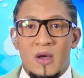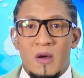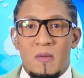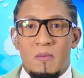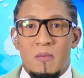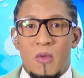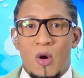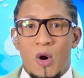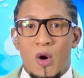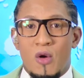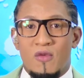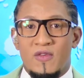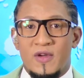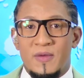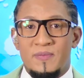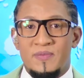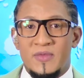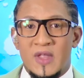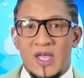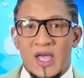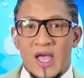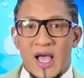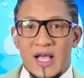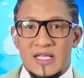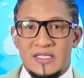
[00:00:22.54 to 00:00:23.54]
Moreover,
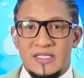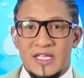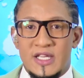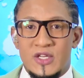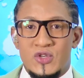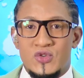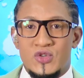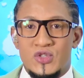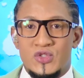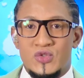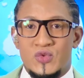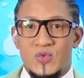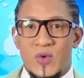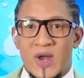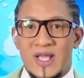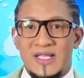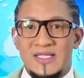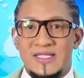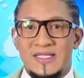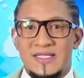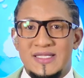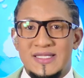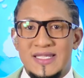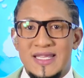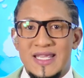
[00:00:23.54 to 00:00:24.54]
as interest
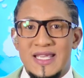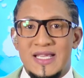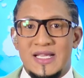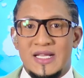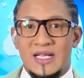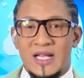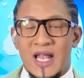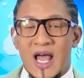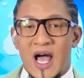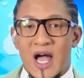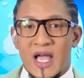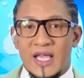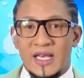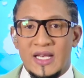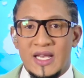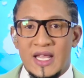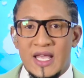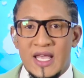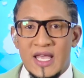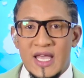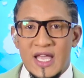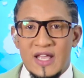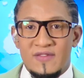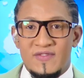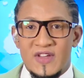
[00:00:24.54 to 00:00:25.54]
rates decline,
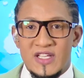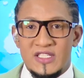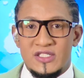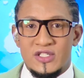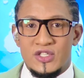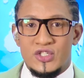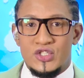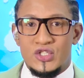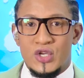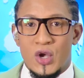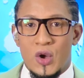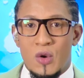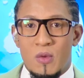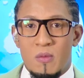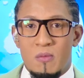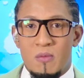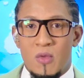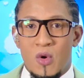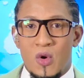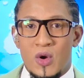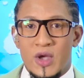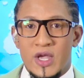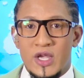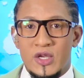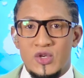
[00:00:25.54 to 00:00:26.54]
investors show
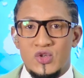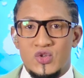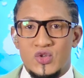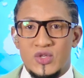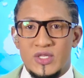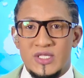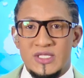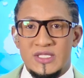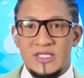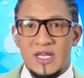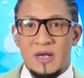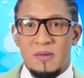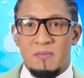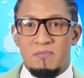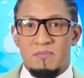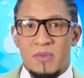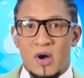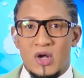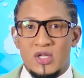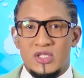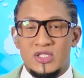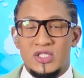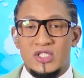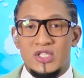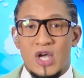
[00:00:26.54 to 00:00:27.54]
more interest in
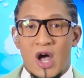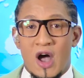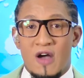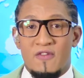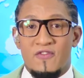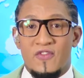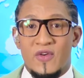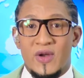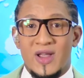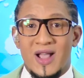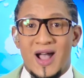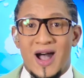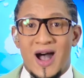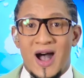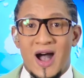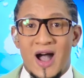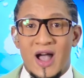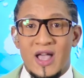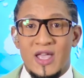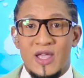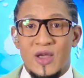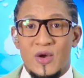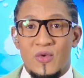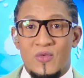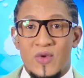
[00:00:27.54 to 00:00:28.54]
bonds offering
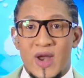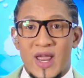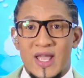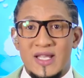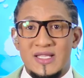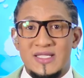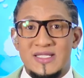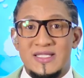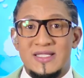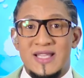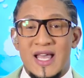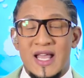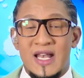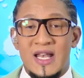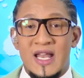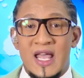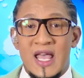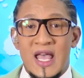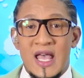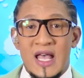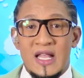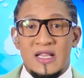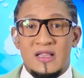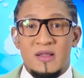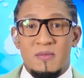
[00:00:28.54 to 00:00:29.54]
higher rates than
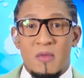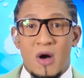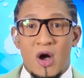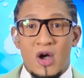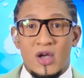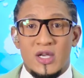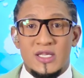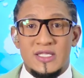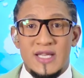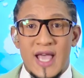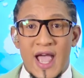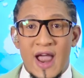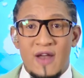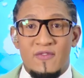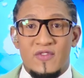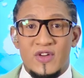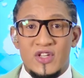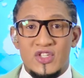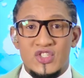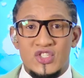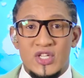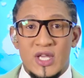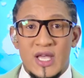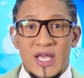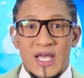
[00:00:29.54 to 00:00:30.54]
the market
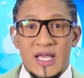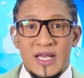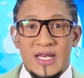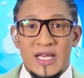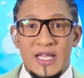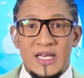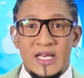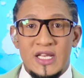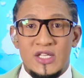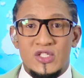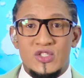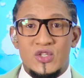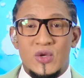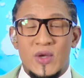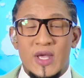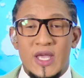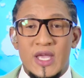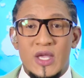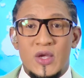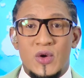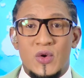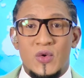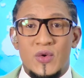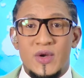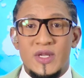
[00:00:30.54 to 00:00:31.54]
average, leading to
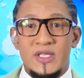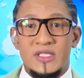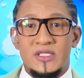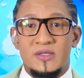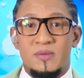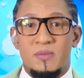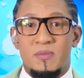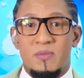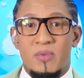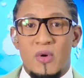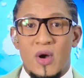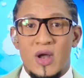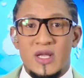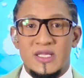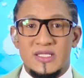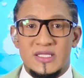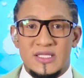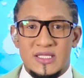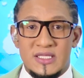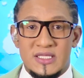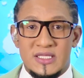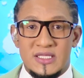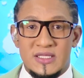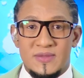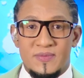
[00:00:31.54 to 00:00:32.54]
increased
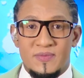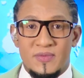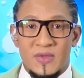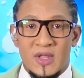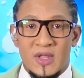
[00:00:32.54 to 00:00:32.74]
prices.